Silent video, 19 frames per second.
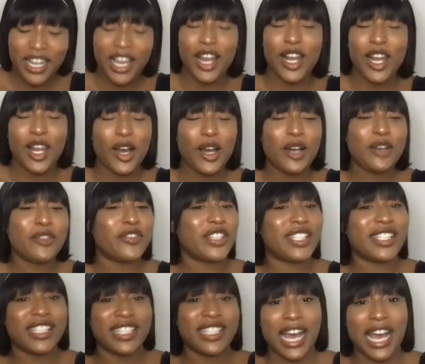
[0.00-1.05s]
A lot of
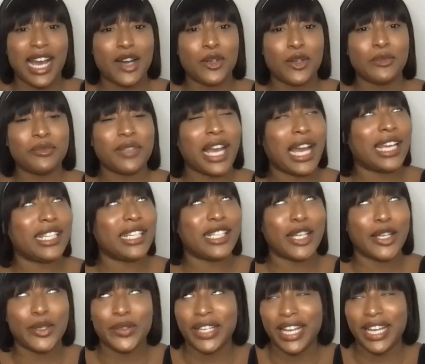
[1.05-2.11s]
us now, I
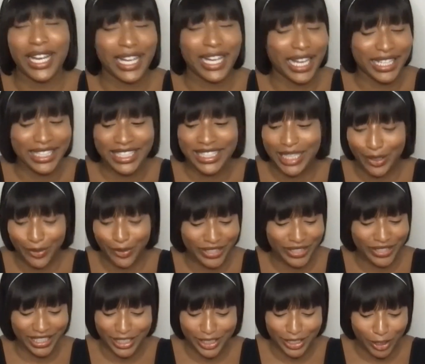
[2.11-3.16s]
know I
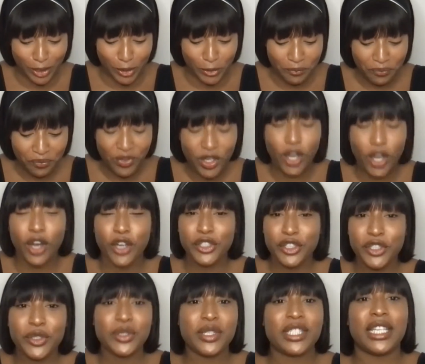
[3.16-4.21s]
definitely do, are
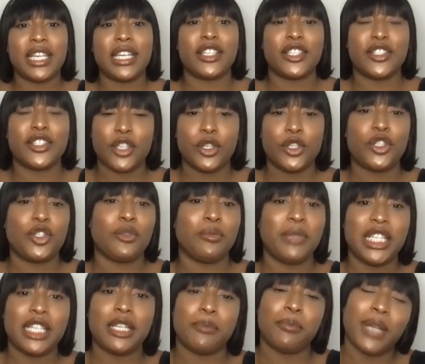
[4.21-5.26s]
using social
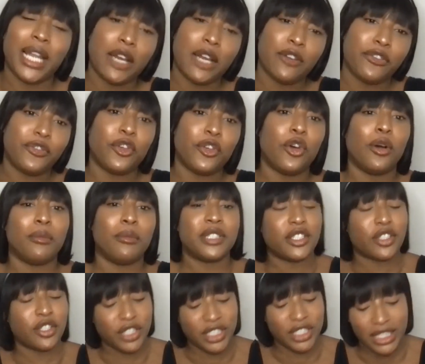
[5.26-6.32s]
media
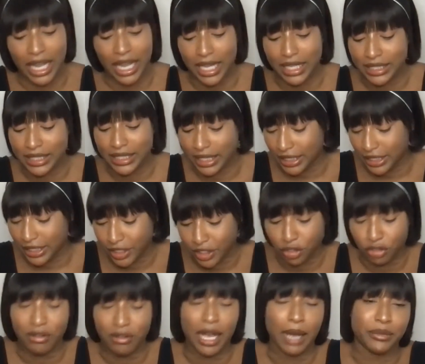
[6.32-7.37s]
platforms such as
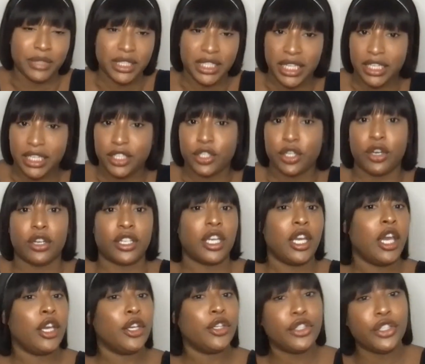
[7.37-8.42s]
Instagram, TikTok,
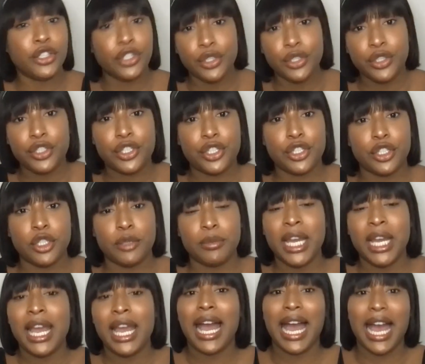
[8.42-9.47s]

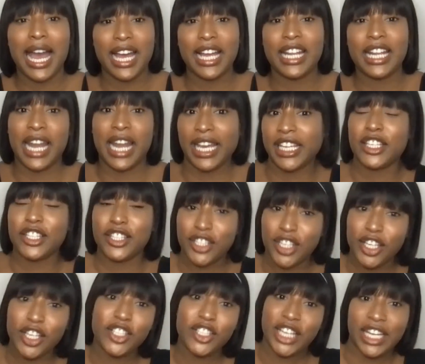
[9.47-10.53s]
YouTube, like a
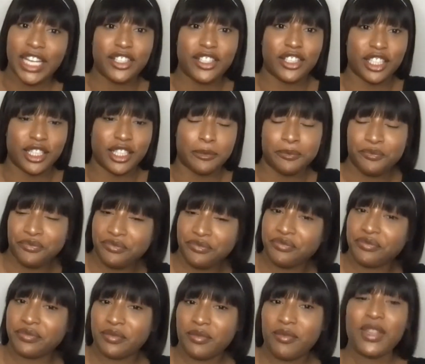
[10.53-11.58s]
search engine.
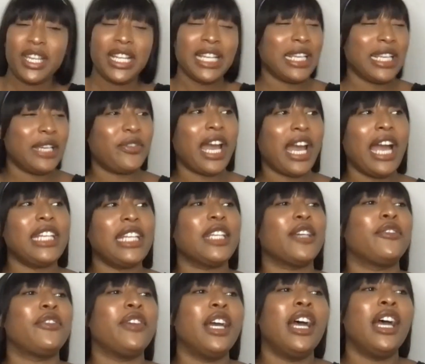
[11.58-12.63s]
They've kind
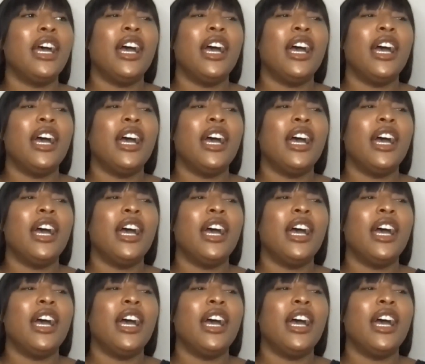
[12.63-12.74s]
of